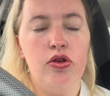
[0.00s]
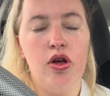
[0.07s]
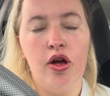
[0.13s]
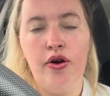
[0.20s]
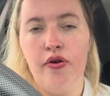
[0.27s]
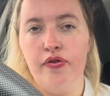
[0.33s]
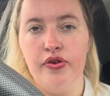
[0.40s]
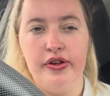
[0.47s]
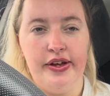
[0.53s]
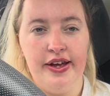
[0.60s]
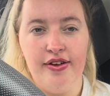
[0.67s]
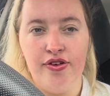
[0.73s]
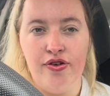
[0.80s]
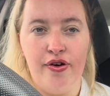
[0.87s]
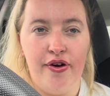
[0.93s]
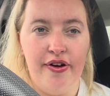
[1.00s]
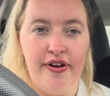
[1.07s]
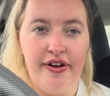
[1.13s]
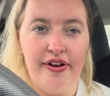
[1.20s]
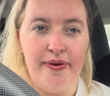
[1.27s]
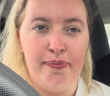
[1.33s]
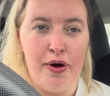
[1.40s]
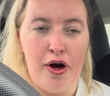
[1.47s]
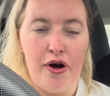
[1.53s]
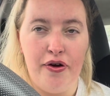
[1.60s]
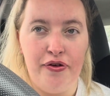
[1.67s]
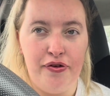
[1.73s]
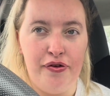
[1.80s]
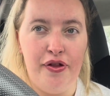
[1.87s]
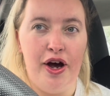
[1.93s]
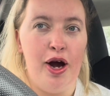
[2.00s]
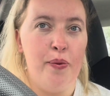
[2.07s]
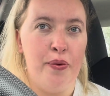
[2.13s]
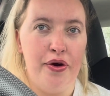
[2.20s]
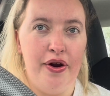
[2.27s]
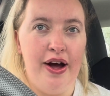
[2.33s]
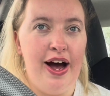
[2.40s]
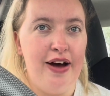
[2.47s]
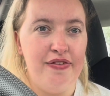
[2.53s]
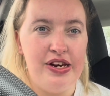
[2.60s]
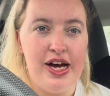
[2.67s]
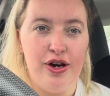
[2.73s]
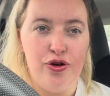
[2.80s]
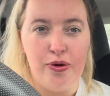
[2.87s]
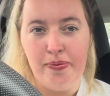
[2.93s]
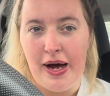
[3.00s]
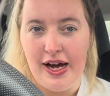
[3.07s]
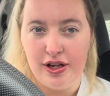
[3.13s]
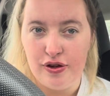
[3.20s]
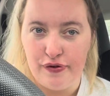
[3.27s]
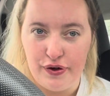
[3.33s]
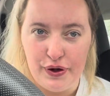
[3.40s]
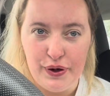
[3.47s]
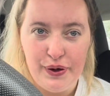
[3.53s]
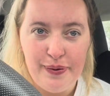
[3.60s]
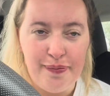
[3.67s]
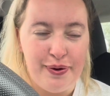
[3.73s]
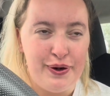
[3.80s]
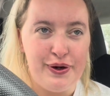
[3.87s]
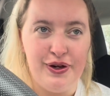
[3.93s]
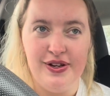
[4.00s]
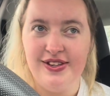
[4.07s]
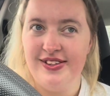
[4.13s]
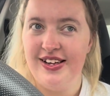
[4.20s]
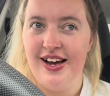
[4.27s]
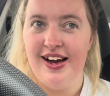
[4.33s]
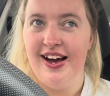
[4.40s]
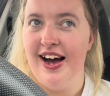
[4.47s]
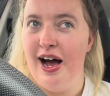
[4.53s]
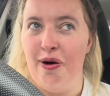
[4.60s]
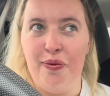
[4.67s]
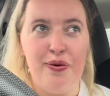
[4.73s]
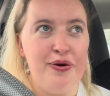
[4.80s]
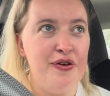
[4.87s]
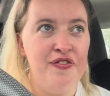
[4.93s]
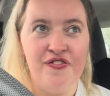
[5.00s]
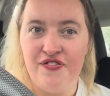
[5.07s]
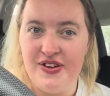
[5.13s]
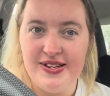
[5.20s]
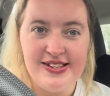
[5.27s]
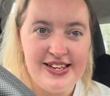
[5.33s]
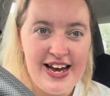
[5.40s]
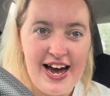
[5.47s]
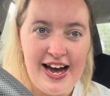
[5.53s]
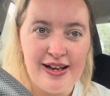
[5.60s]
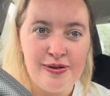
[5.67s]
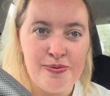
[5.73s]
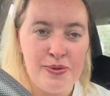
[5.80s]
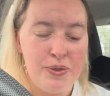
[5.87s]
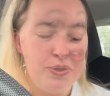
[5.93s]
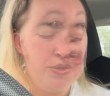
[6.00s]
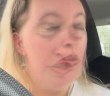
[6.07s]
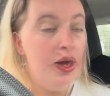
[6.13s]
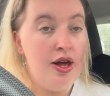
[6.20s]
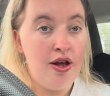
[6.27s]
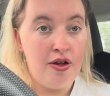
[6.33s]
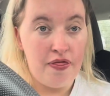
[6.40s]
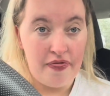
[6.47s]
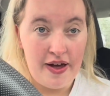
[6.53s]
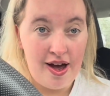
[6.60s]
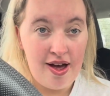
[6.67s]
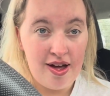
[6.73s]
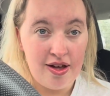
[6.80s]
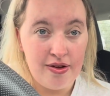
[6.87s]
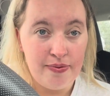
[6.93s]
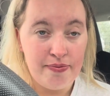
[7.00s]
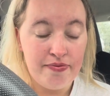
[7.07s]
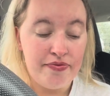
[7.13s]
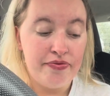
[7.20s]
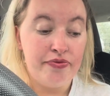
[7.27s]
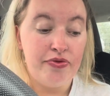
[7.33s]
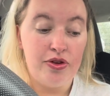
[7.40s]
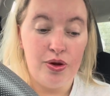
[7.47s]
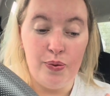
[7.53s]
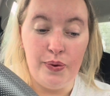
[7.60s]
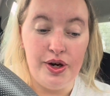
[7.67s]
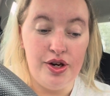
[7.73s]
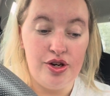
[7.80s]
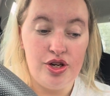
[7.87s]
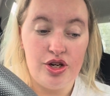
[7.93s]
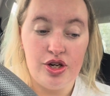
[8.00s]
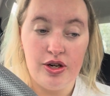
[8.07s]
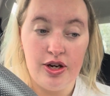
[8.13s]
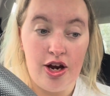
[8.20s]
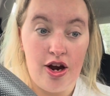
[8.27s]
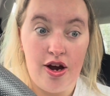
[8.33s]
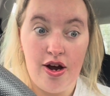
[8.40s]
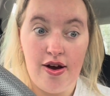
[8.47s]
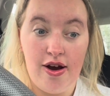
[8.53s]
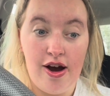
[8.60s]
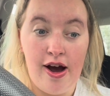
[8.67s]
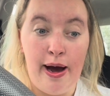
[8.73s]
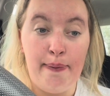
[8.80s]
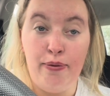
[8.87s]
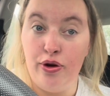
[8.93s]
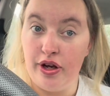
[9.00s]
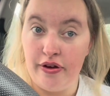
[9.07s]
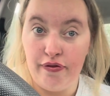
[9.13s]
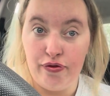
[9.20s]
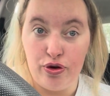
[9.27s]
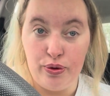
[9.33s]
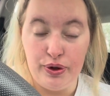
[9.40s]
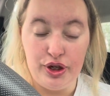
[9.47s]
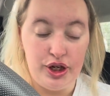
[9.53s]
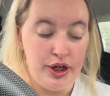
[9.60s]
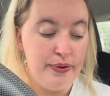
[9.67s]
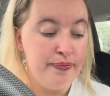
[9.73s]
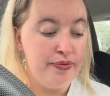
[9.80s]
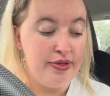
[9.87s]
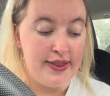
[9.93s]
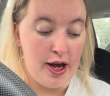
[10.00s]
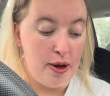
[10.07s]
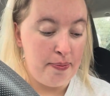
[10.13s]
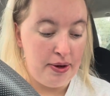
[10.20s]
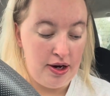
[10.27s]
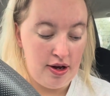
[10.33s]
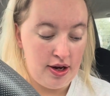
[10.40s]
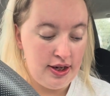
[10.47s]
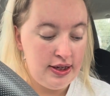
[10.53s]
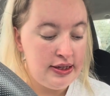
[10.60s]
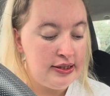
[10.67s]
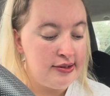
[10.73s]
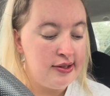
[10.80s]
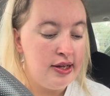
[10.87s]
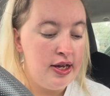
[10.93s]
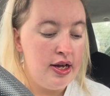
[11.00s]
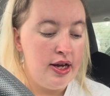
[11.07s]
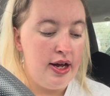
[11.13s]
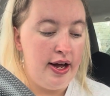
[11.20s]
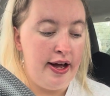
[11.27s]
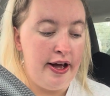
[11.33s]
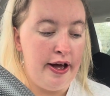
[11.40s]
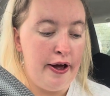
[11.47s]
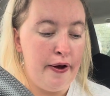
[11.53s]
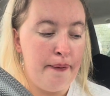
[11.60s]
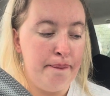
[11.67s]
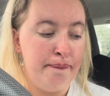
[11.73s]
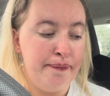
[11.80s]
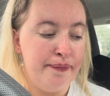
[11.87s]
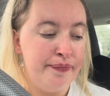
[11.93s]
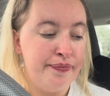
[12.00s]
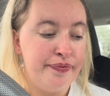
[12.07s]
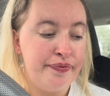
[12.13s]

and obviously it's not a park that I want to have an annual pass for because I wouldn't visit as much. Doing that, which I'm looking forward to, that'll be nice. And